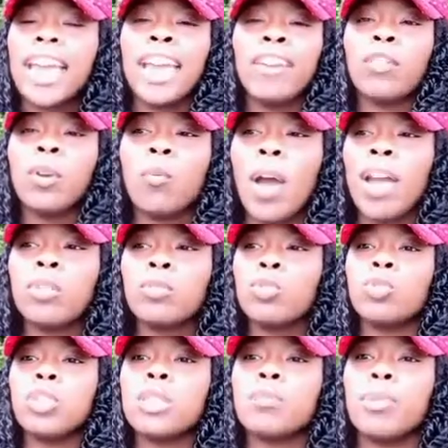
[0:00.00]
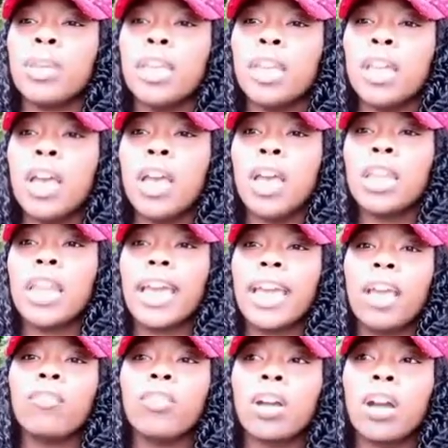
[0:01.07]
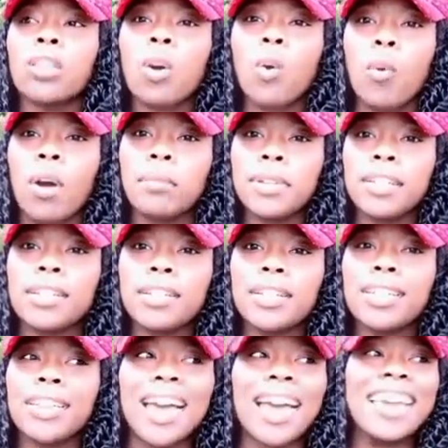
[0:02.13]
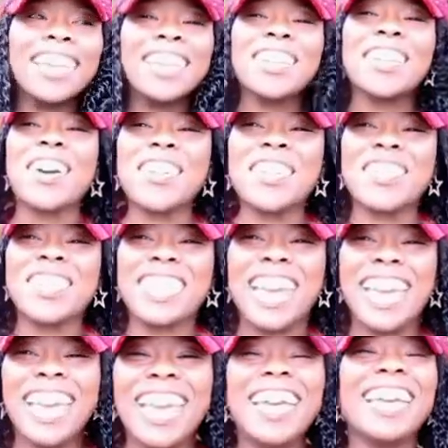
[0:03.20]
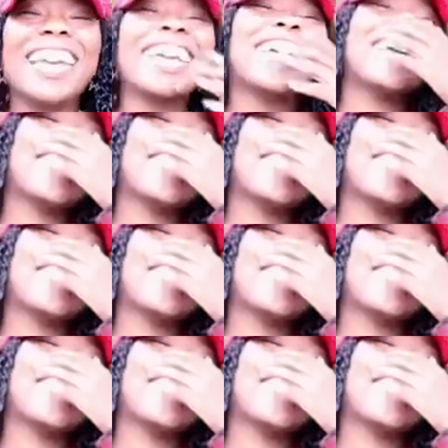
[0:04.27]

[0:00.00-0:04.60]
every why don't you just be like every other woman? Like, you know what I'm saying?